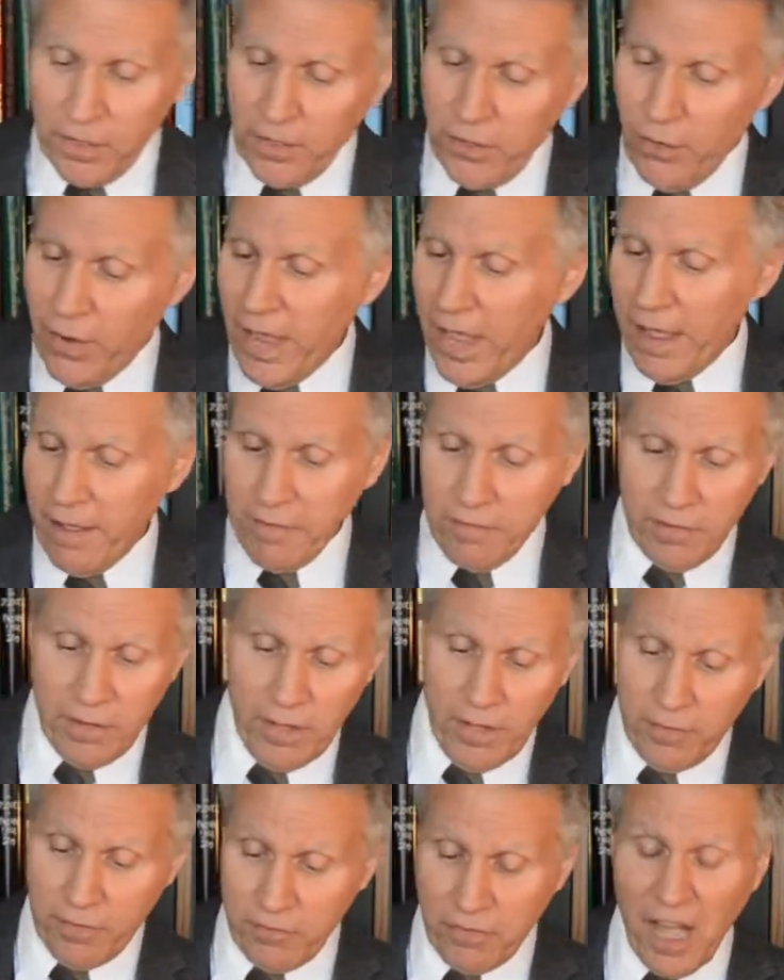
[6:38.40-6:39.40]
You
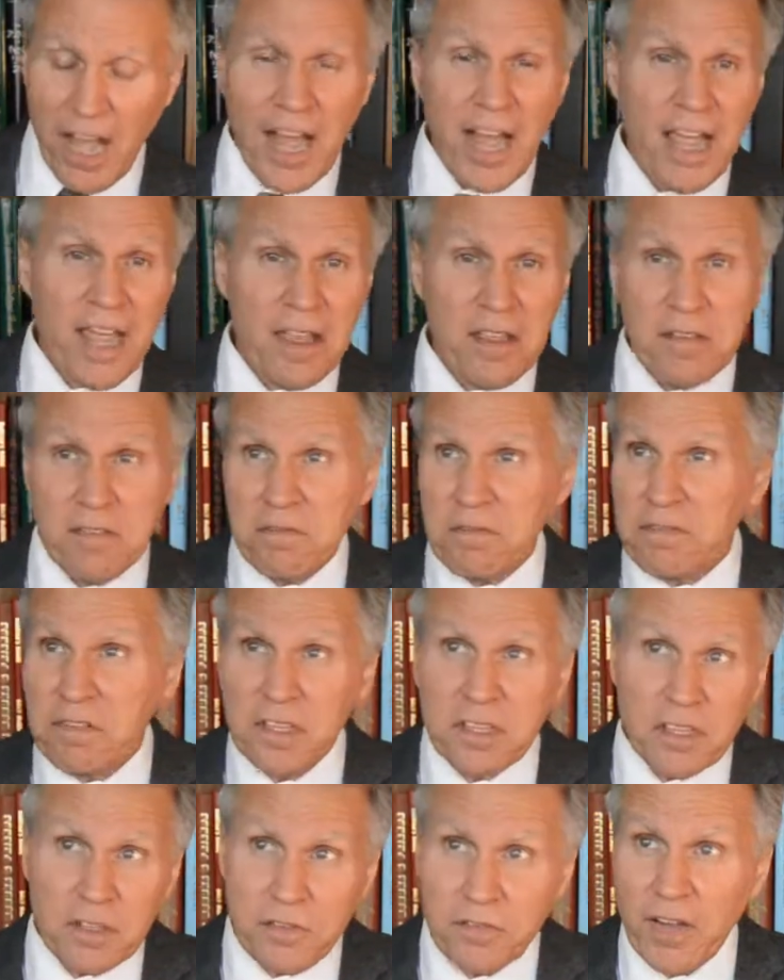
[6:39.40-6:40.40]
have five
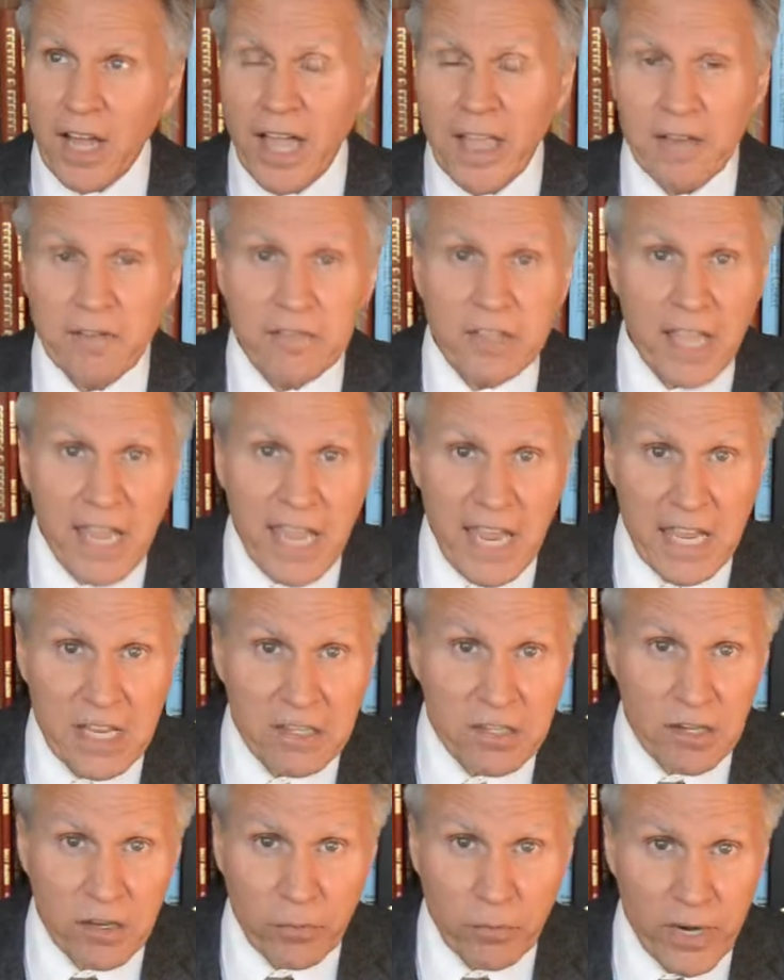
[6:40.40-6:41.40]
to
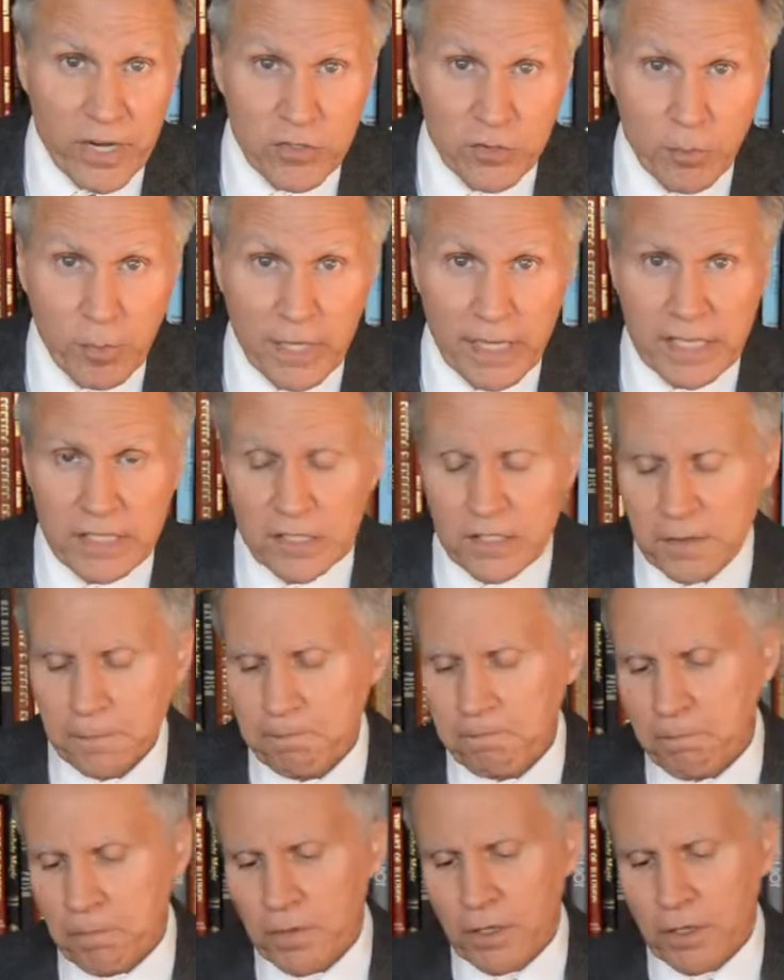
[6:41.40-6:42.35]
eight razor blades.